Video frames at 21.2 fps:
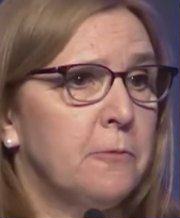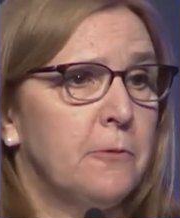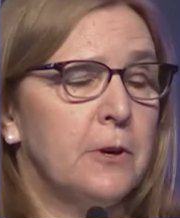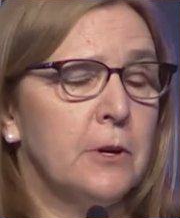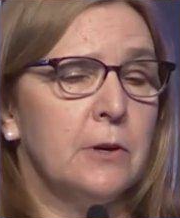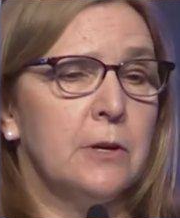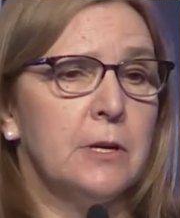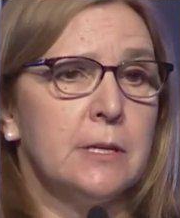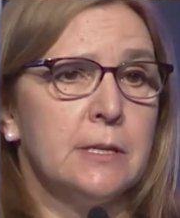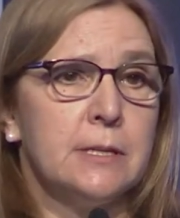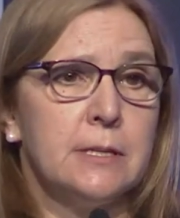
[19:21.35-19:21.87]

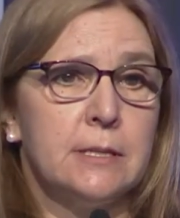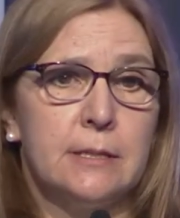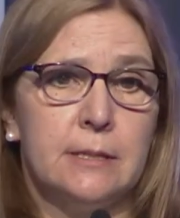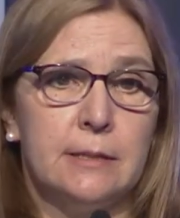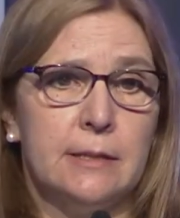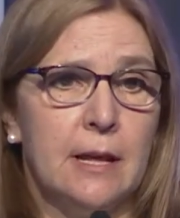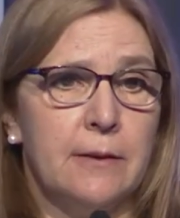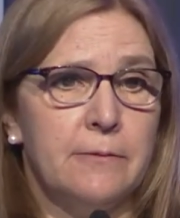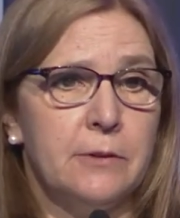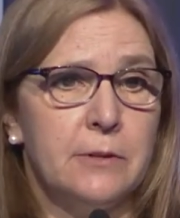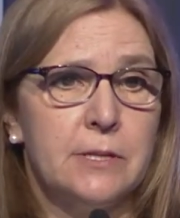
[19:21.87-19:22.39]
various
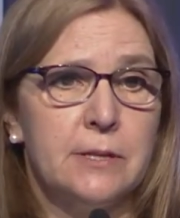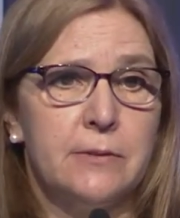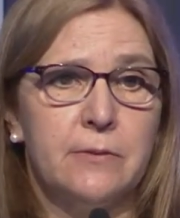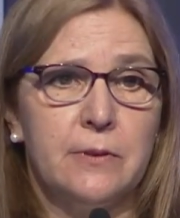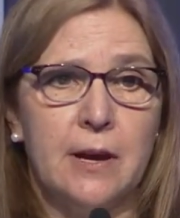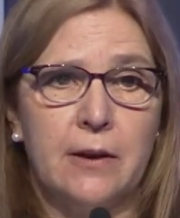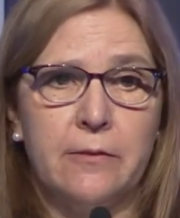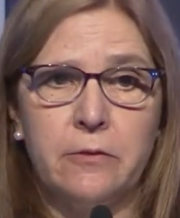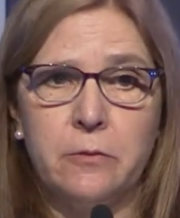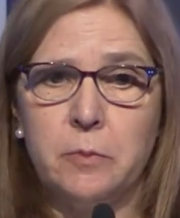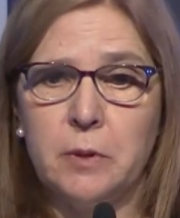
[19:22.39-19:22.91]
levels of
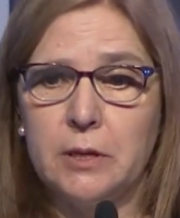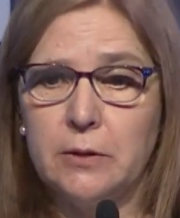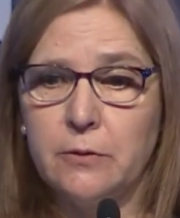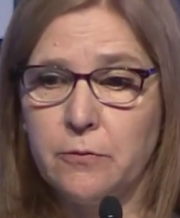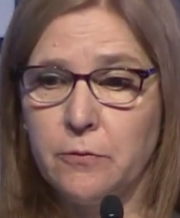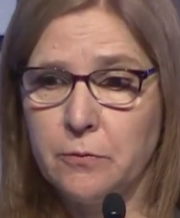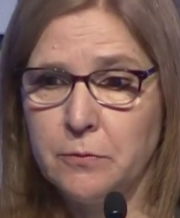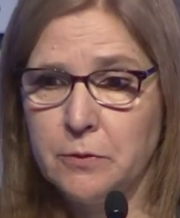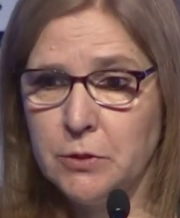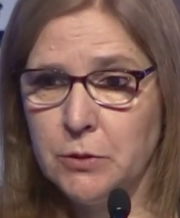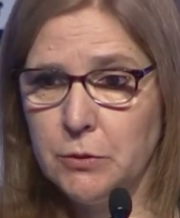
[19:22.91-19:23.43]
government
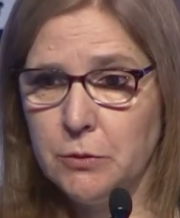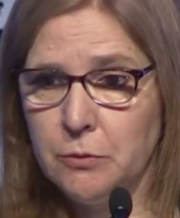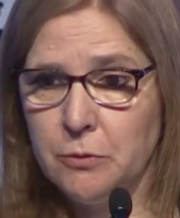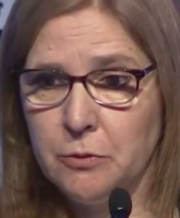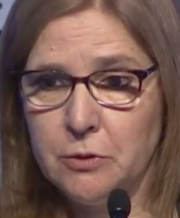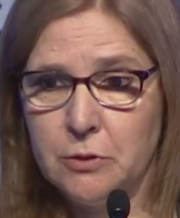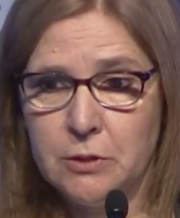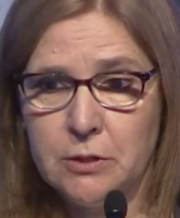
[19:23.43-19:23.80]
to,